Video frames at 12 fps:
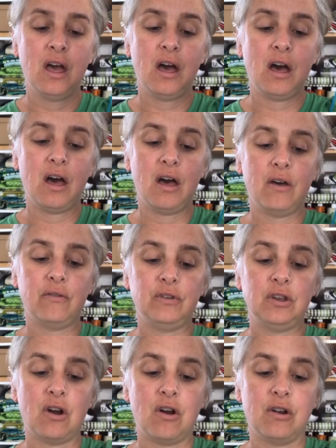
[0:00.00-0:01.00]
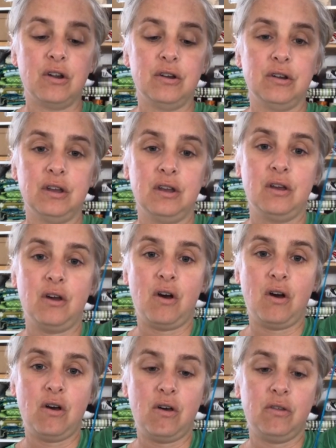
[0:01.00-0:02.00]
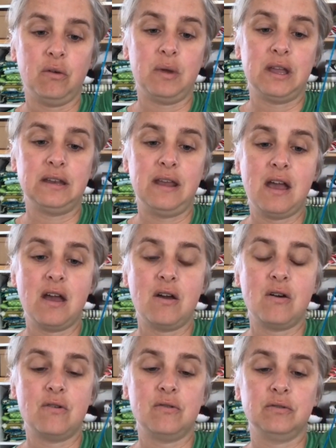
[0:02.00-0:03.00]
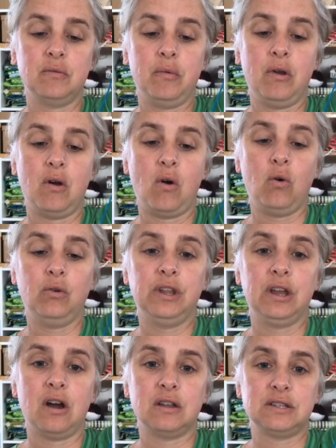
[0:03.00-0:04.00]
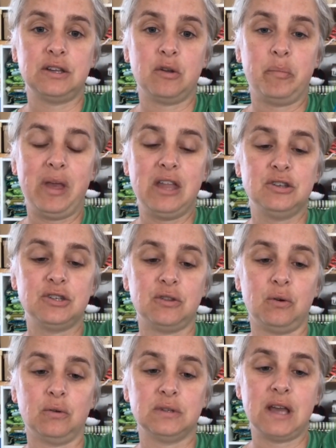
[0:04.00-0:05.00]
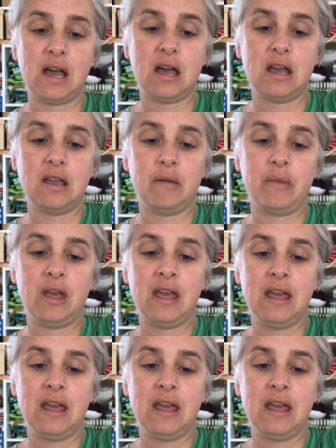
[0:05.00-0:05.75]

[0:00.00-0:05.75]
of yarn all the way down, holding on to your pinch the whole time.